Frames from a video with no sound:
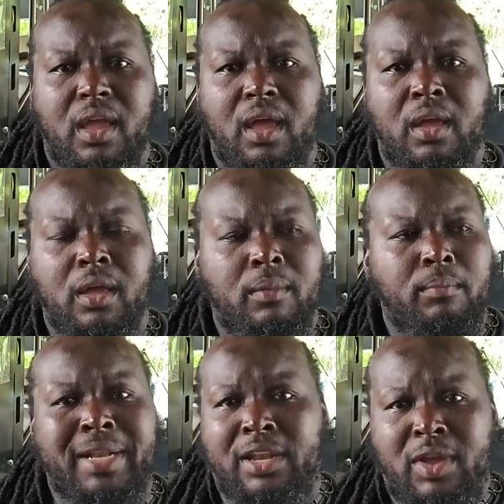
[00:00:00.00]

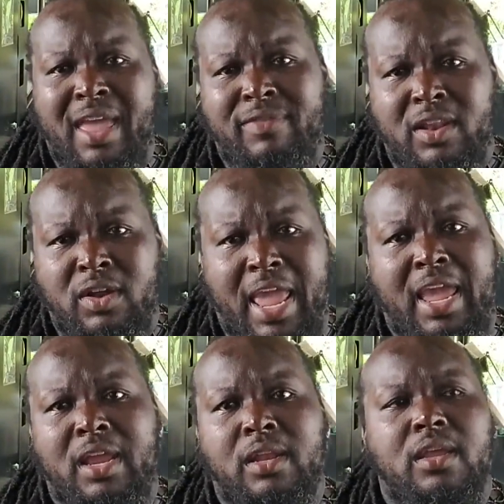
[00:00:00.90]
but I do have that on
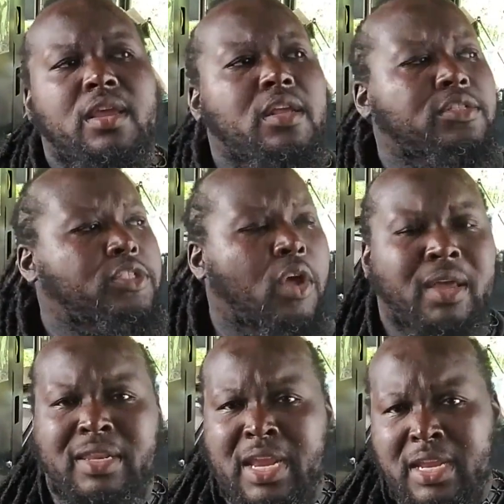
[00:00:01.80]
hand. So I
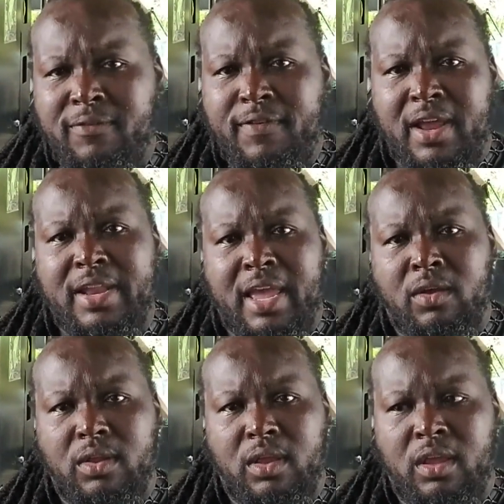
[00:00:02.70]
need to find
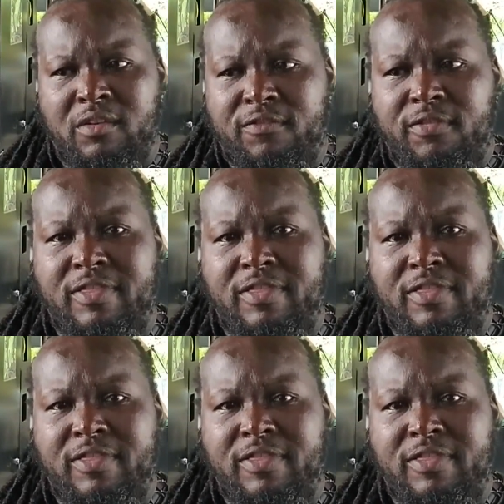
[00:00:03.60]
out if